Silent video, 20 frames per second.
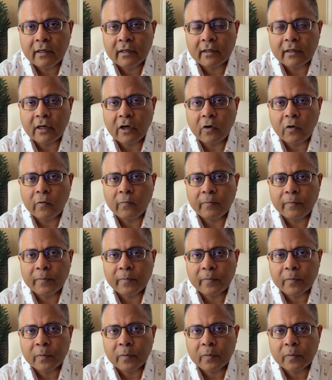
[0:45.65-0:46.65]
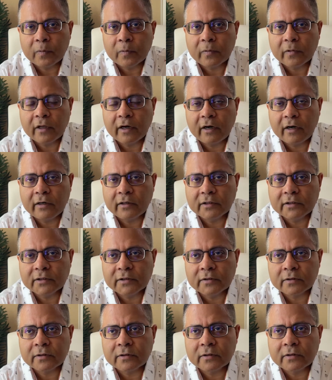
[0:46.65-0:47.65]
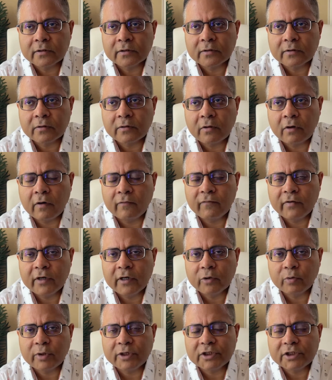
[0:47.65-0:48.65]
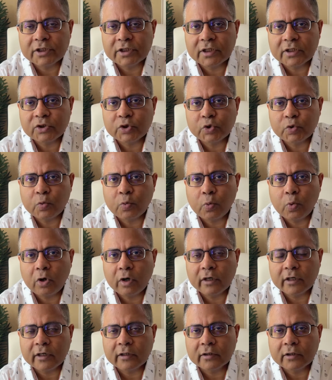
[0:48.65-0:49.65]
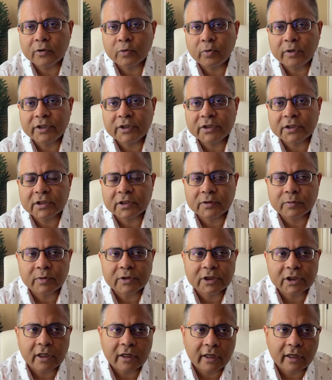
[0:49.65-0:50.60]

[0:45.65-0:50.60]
Now there are often a question as to what are the questions which are